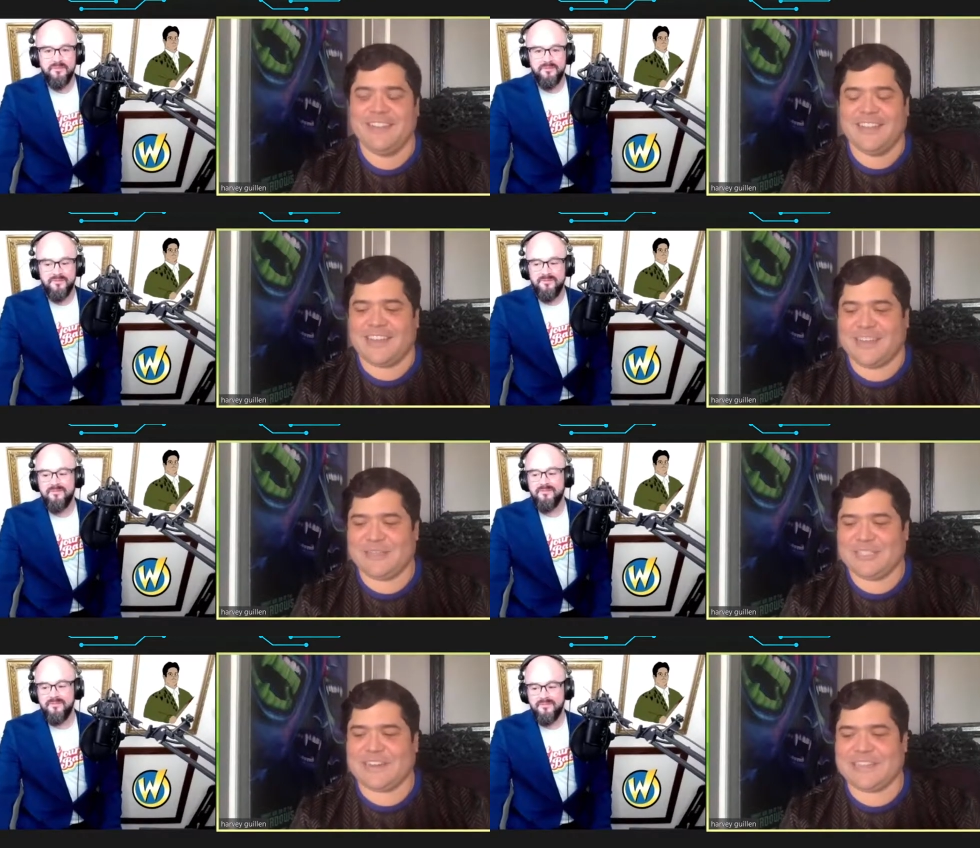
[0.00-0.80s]
Speaker 1: I was just
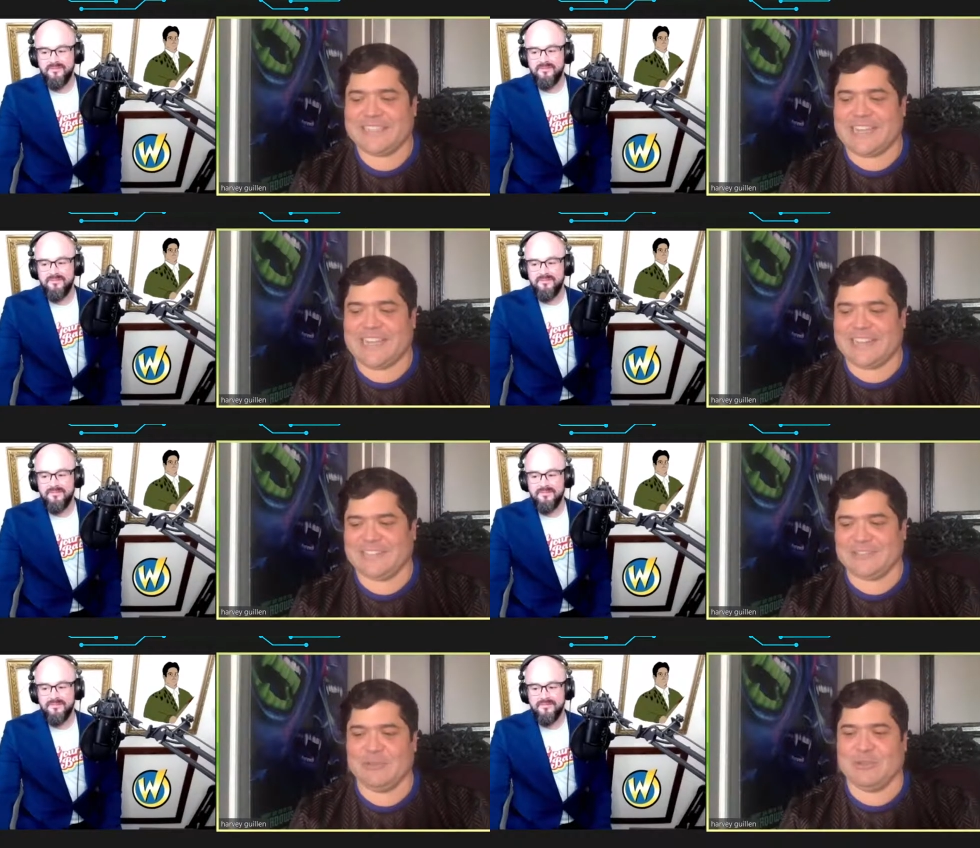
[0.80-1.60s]
talking to Alex Newell
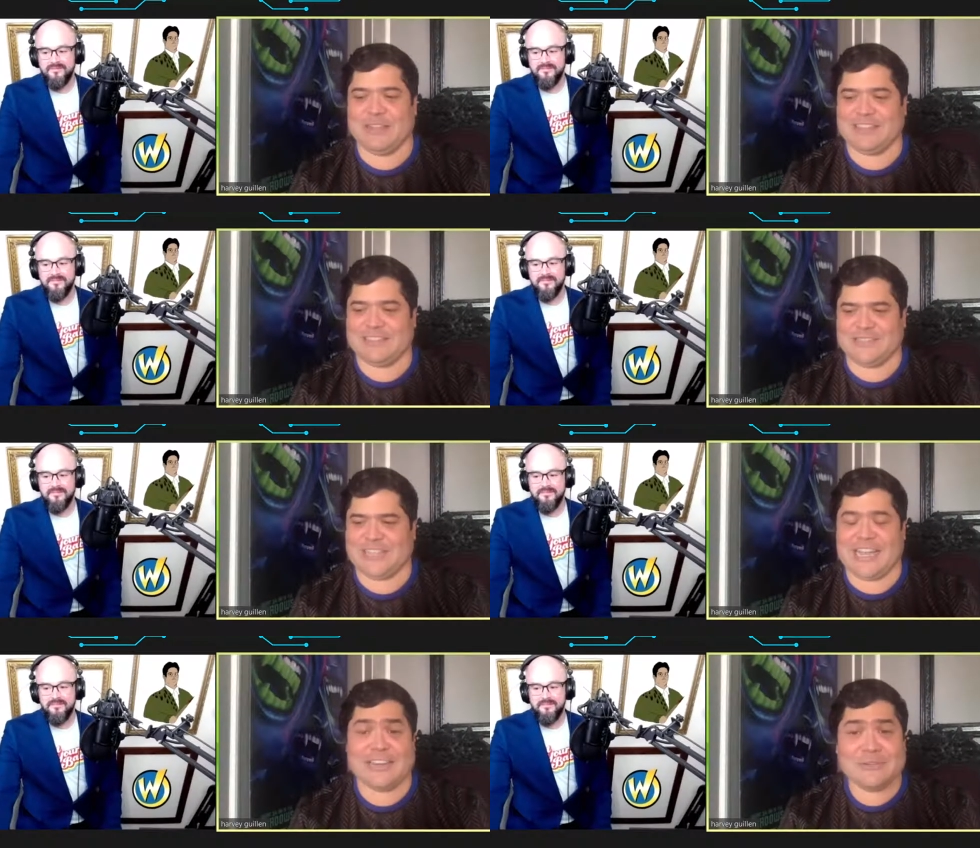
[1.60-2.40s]
about this. I was like, I
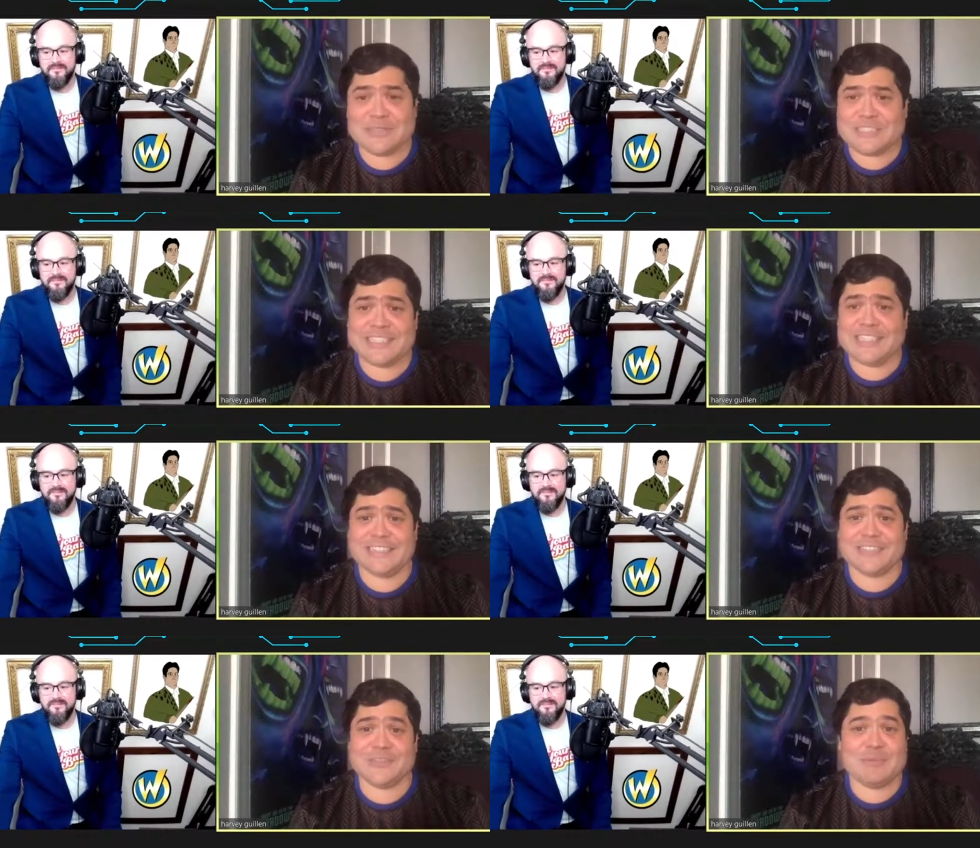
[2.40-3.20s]
don't see a
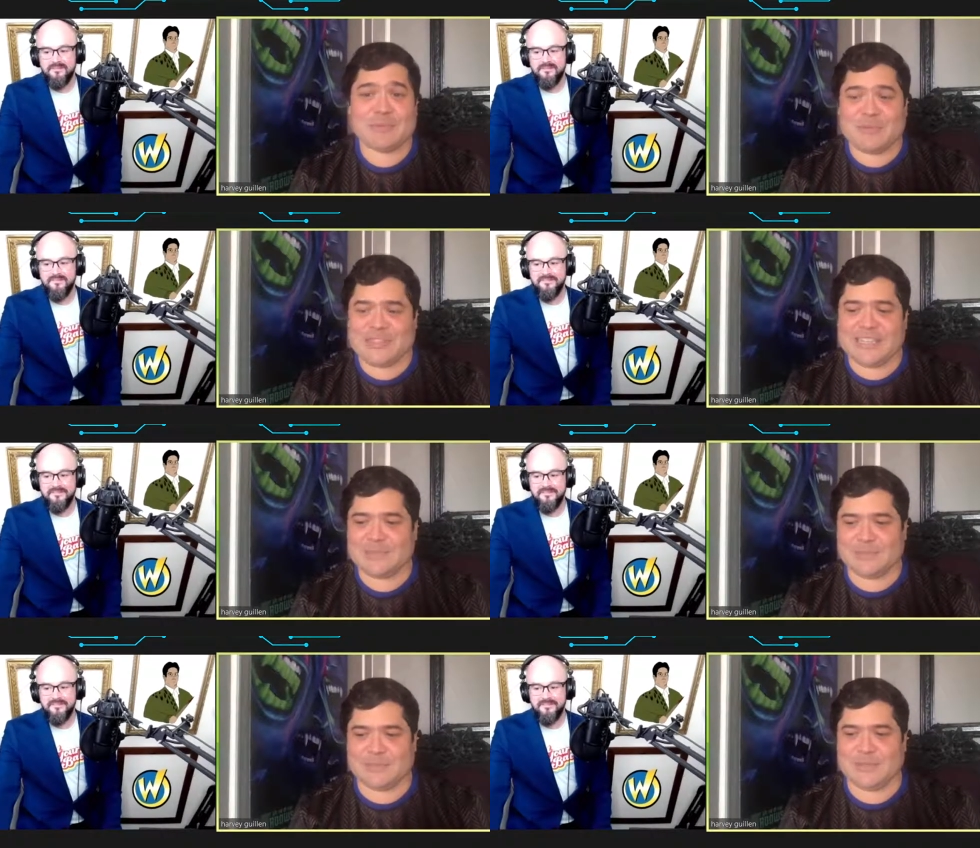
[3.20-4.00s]
script with us
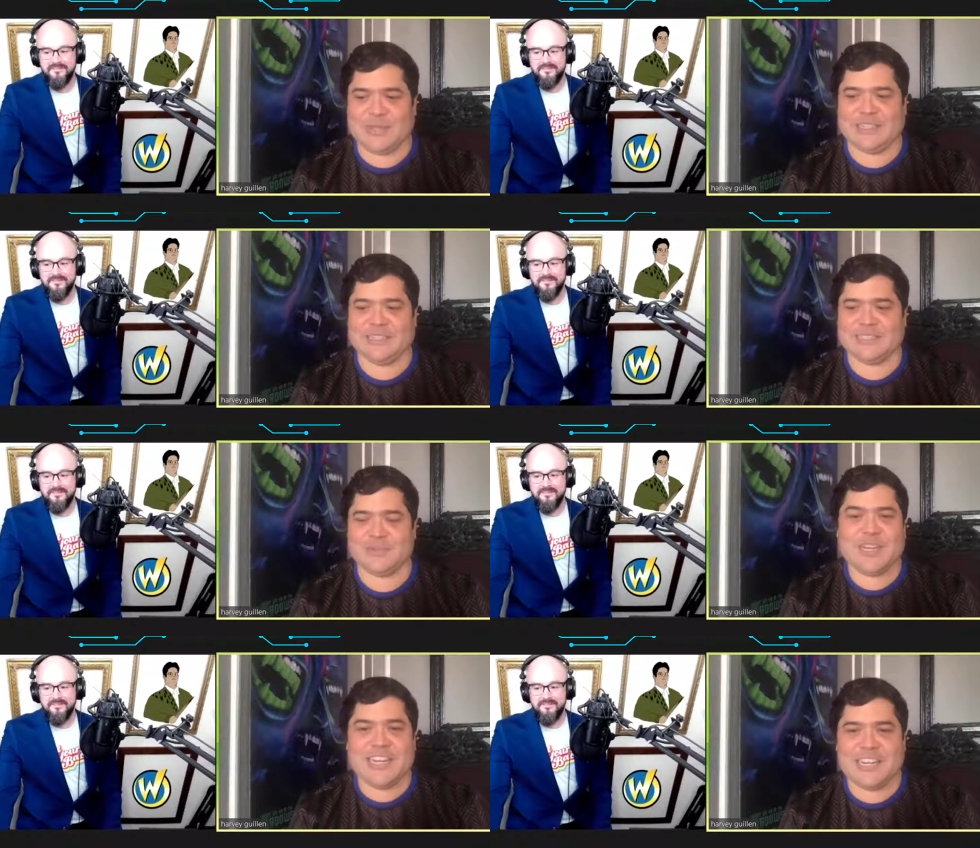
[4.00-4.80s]
doing "Sweet
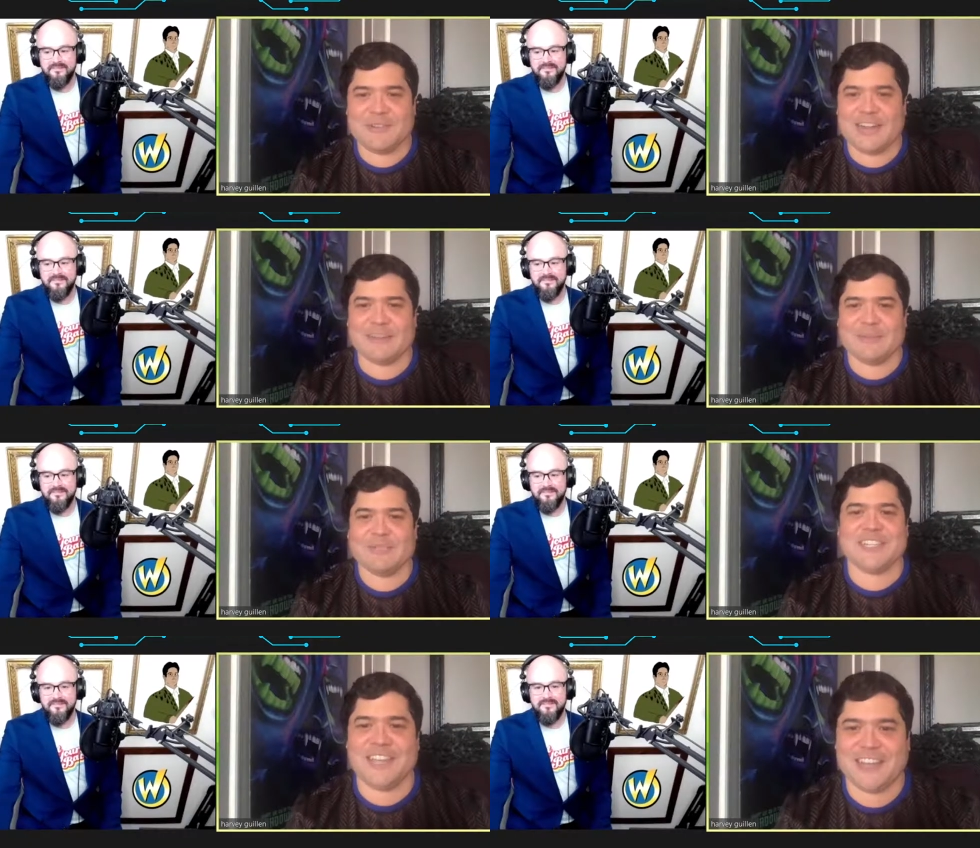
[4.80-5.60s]
Honey Rag" from
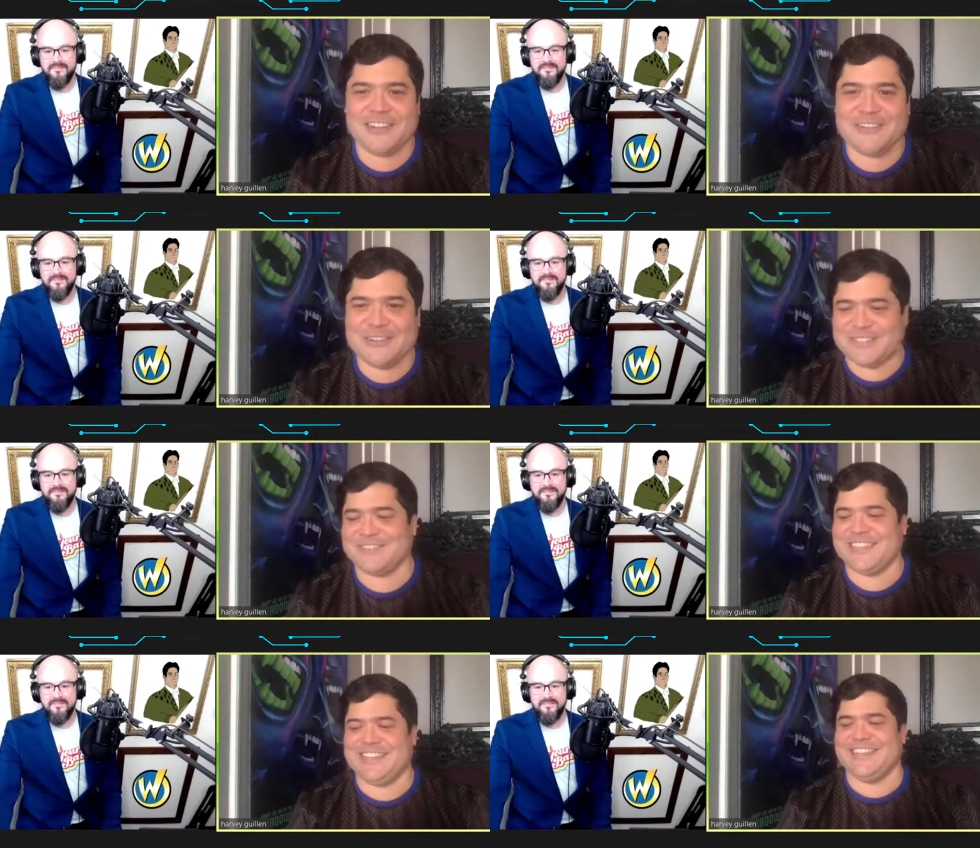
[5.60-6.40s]
Chicago or something, you
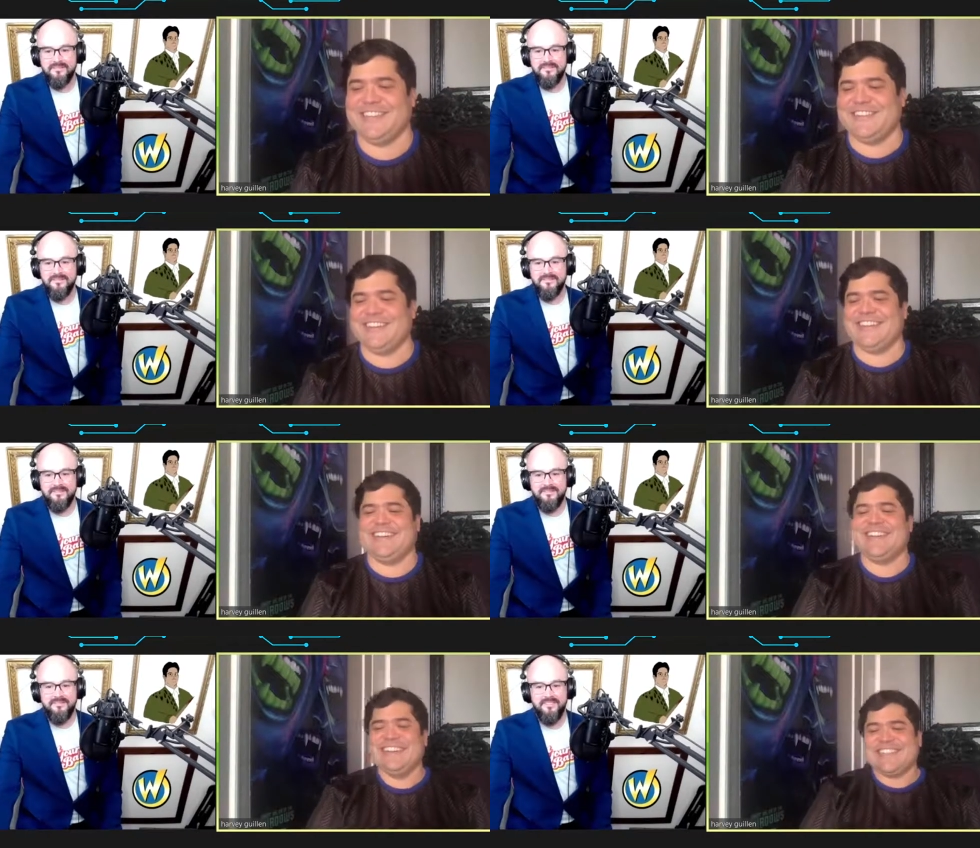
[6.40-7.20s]
know. Uh,
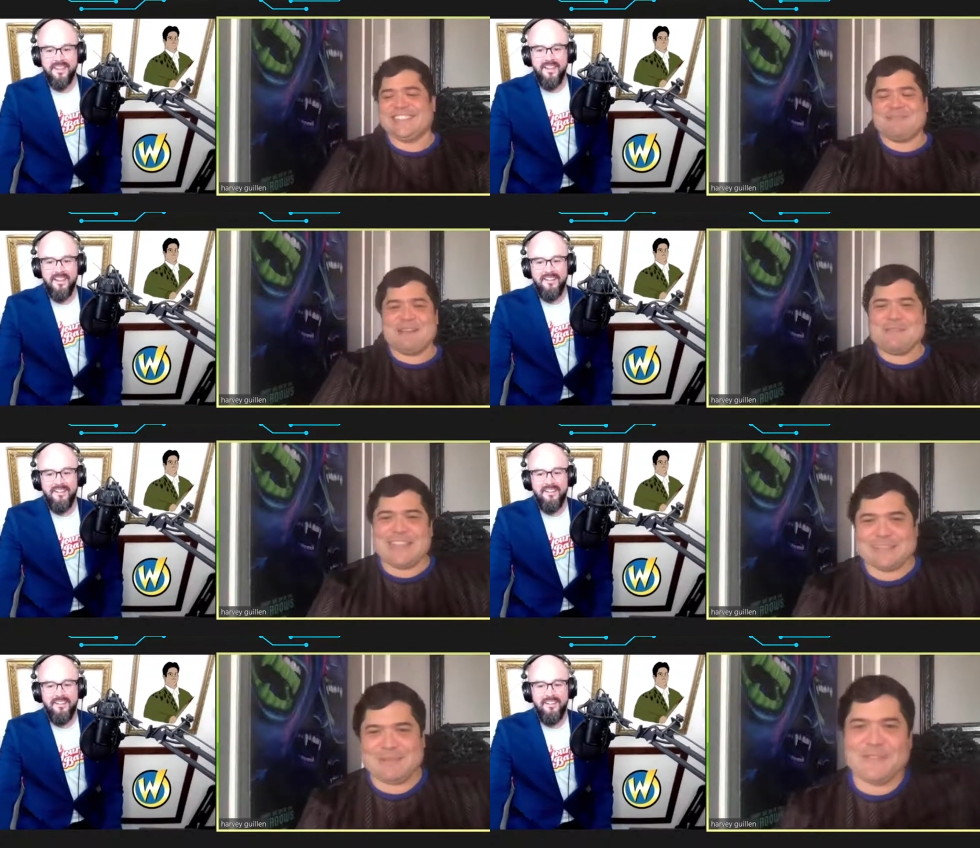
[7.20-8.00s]
so it might be like something
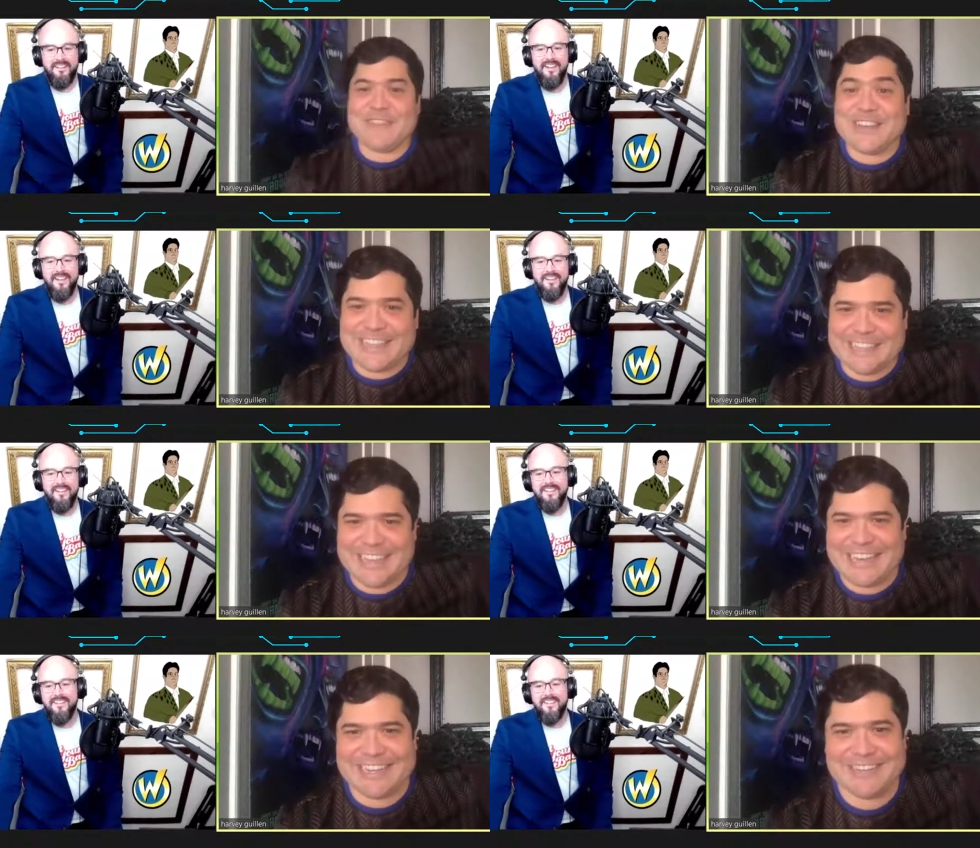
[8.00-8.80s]
fun like that, like
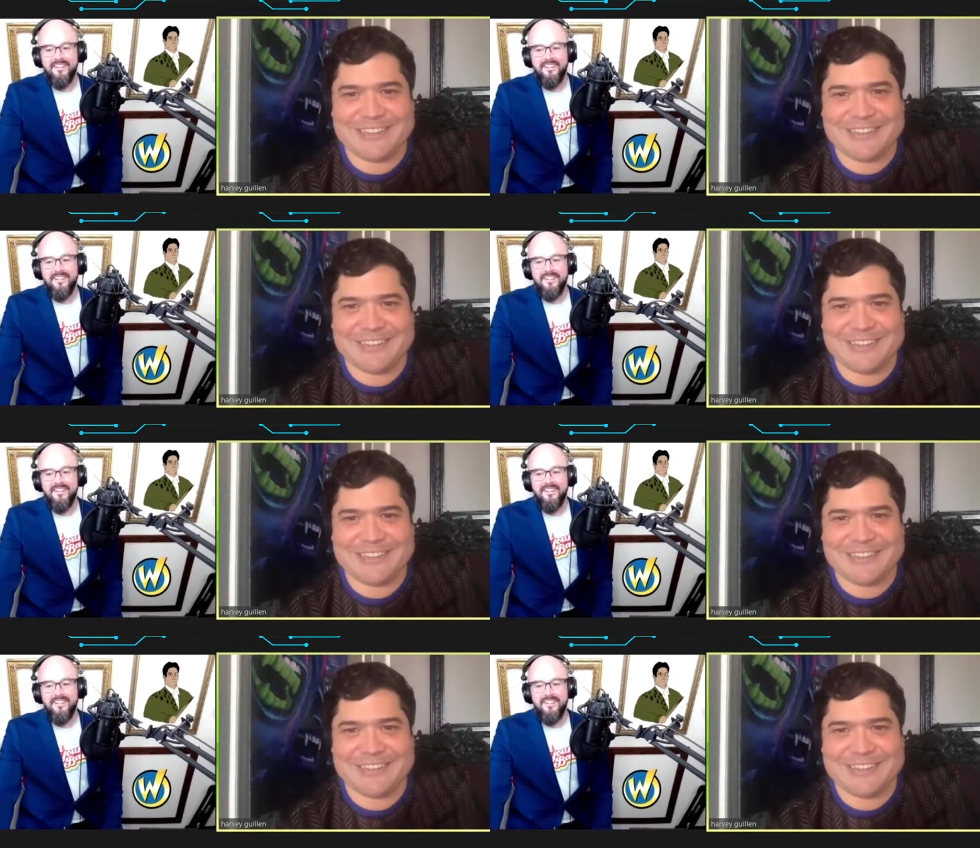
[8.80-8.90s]
a